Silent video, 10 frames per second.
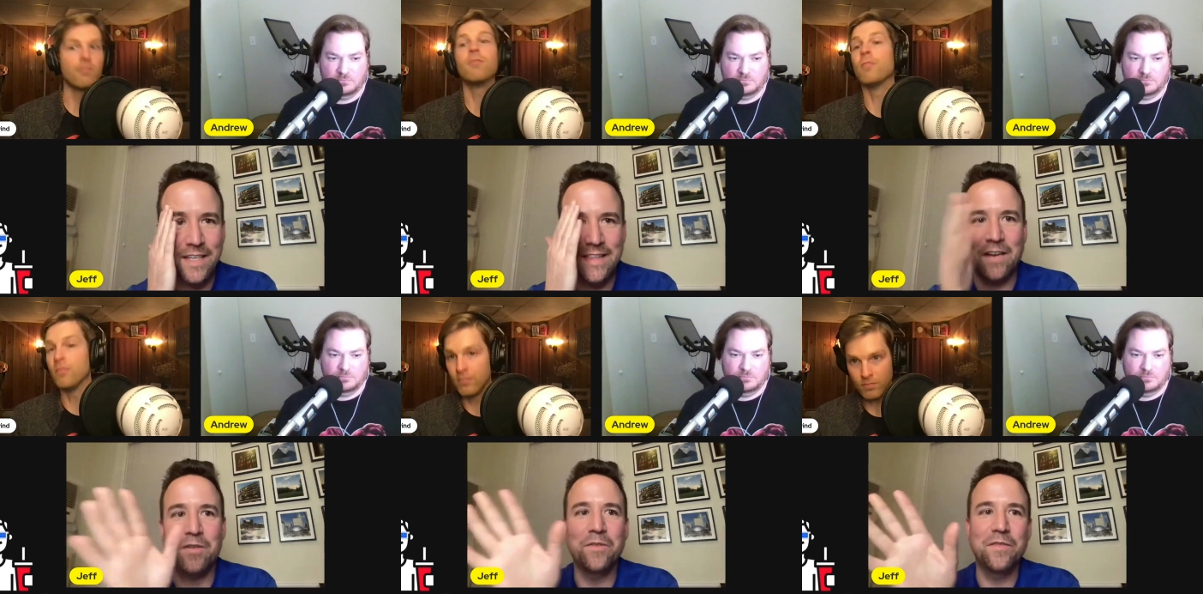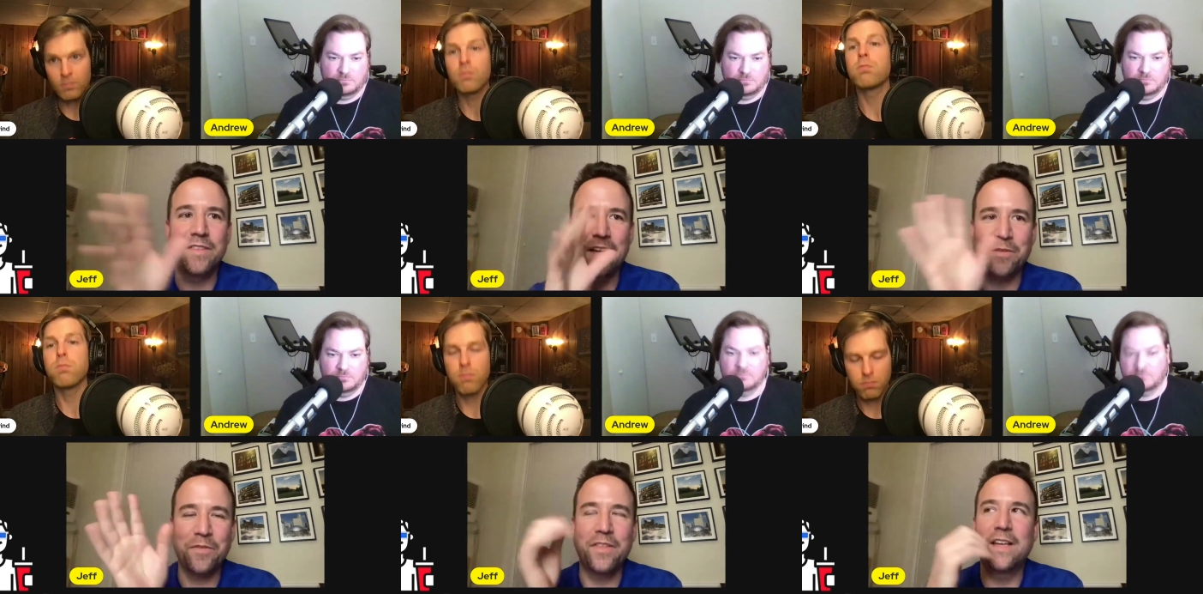Speaker 1: like mm-hmm. that whole
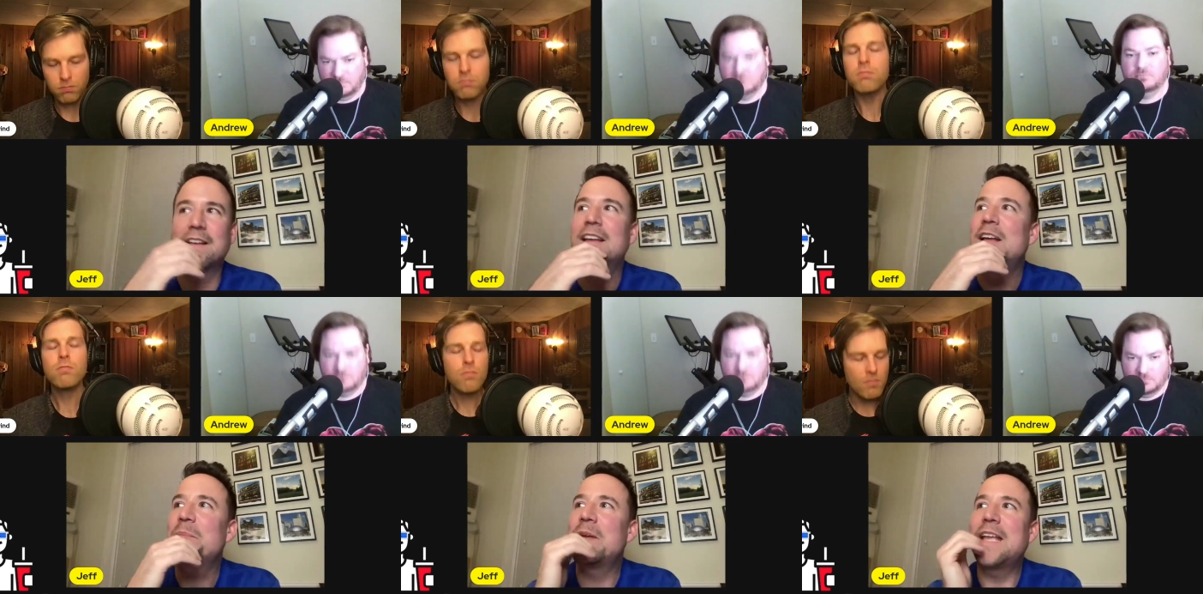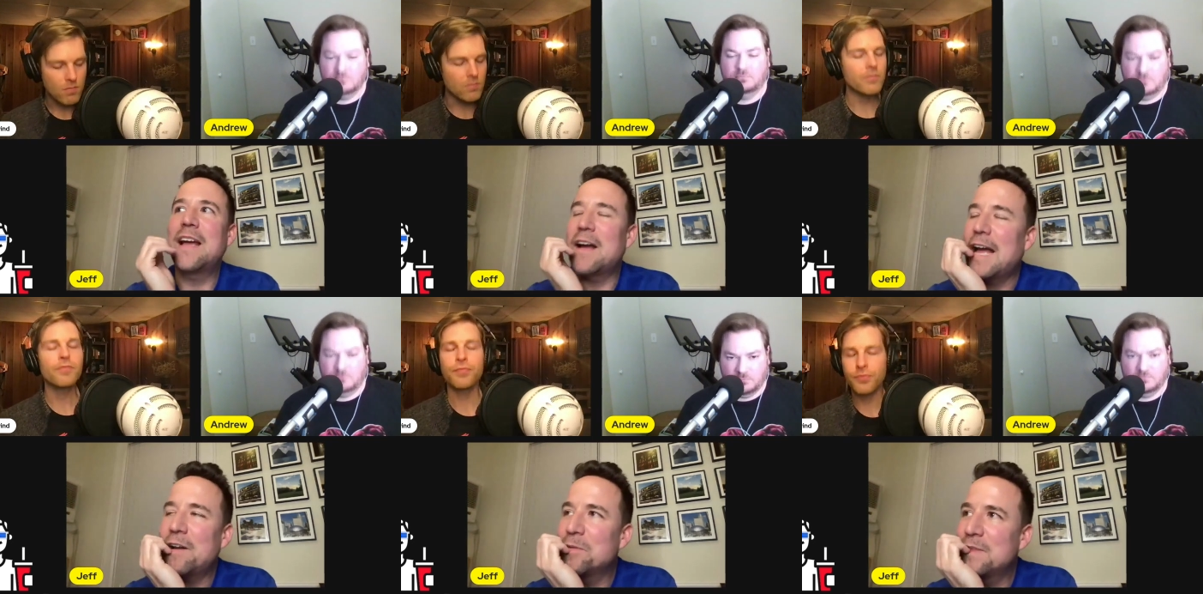that whole thing. But yeah,
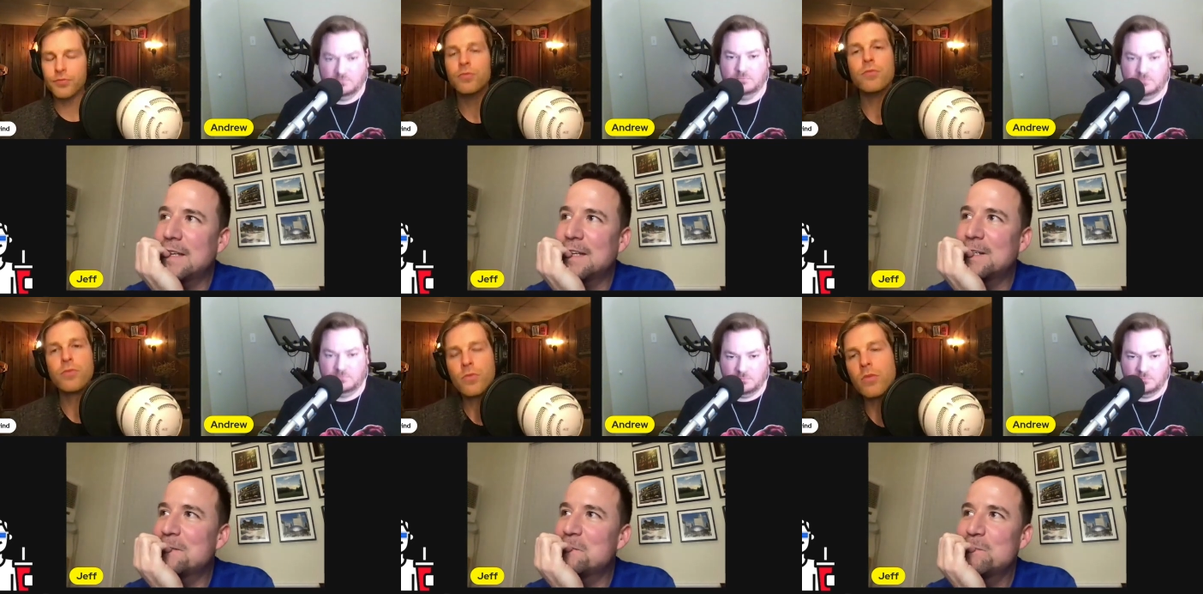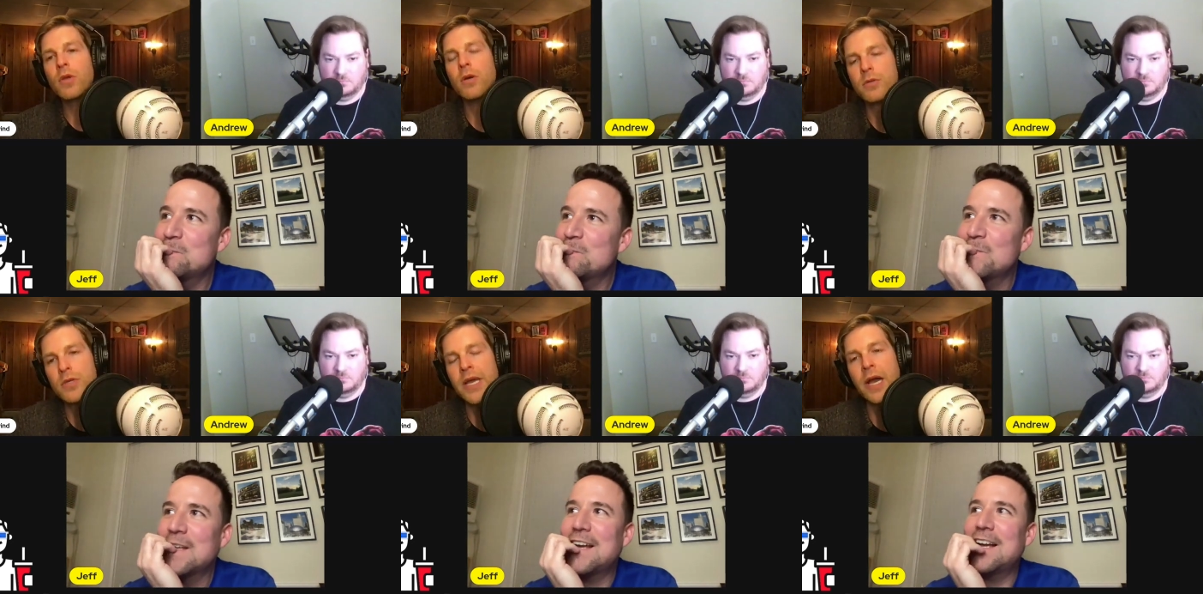I don't think
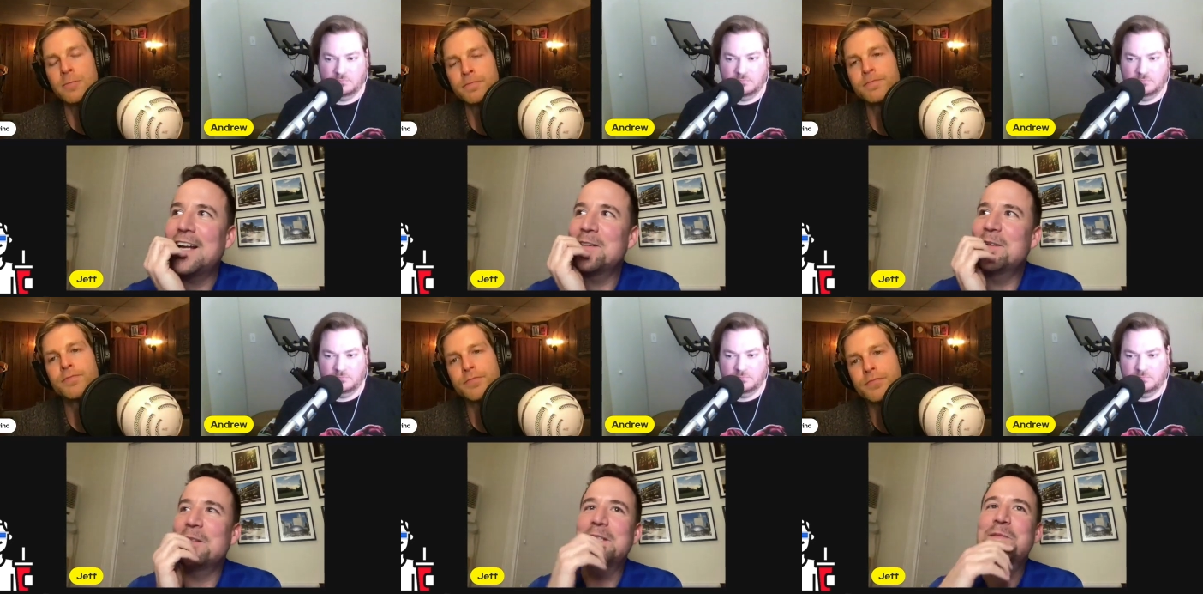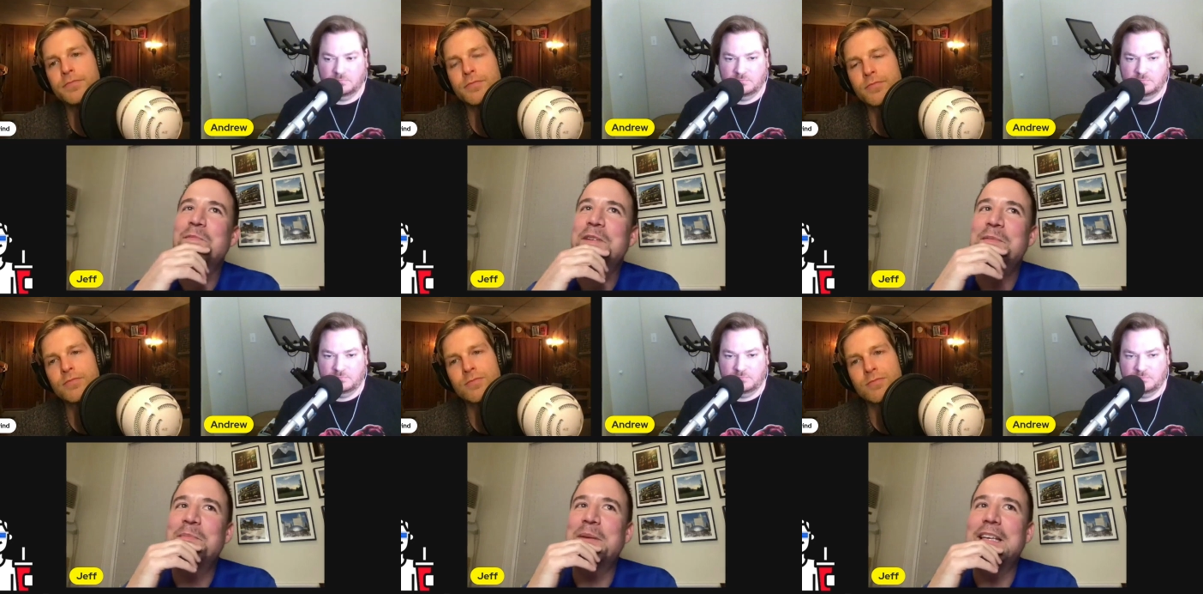yeah. I don't know, this
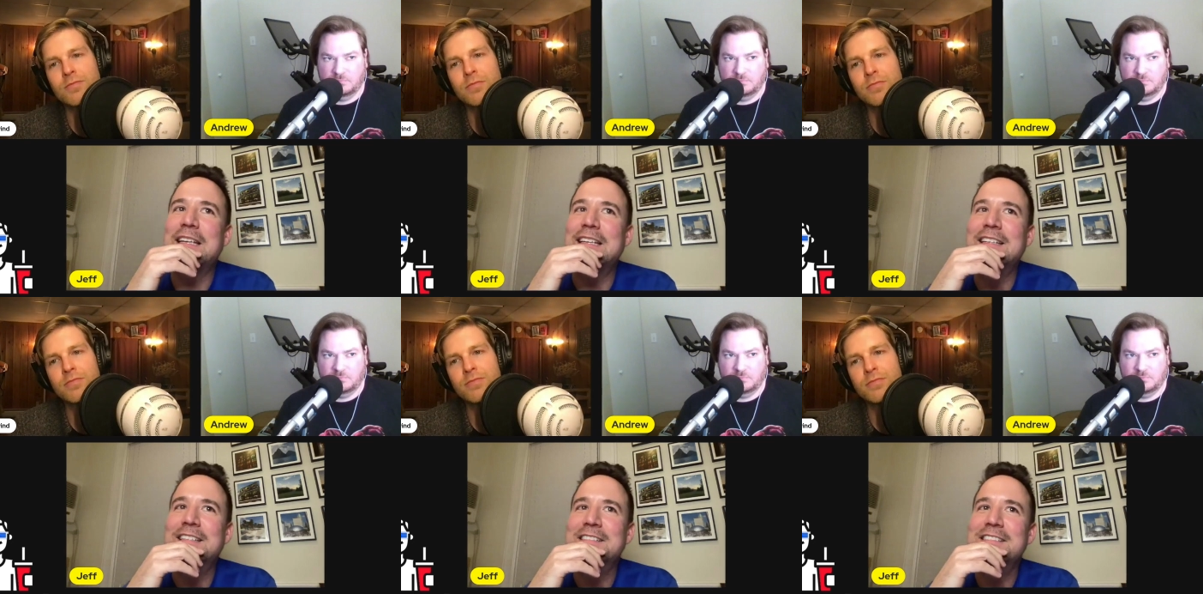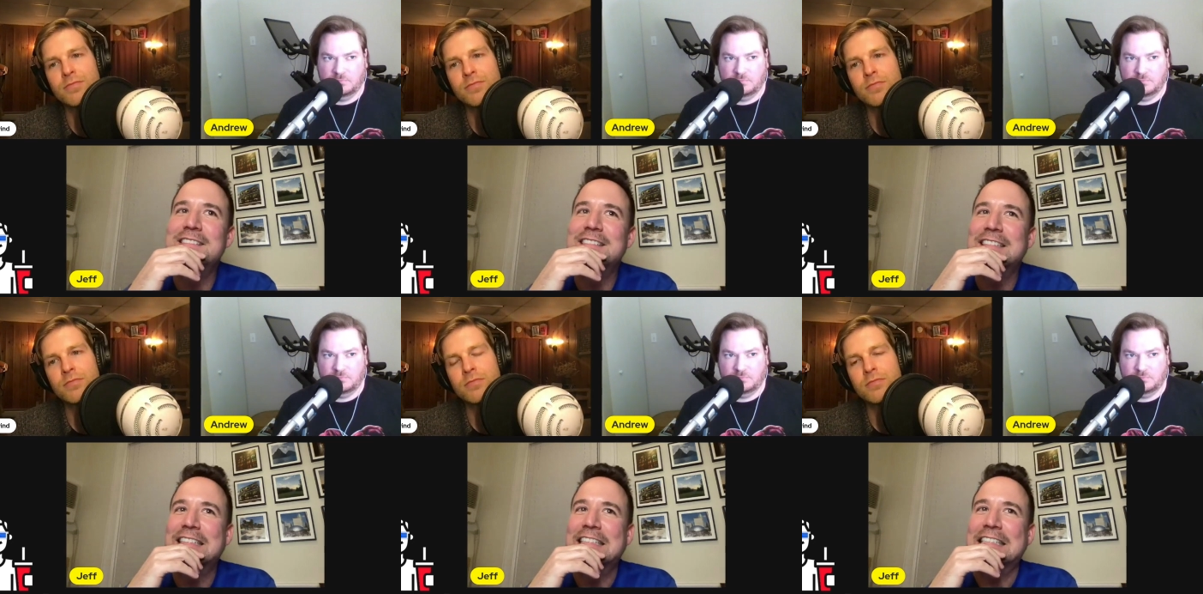wouldn't be
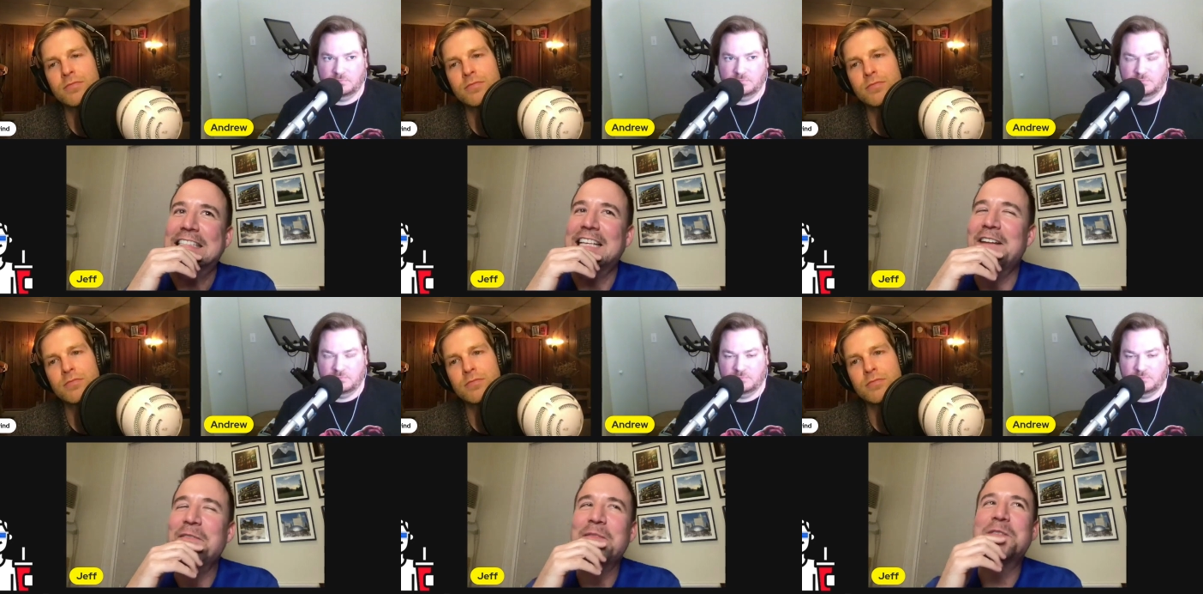I don't know if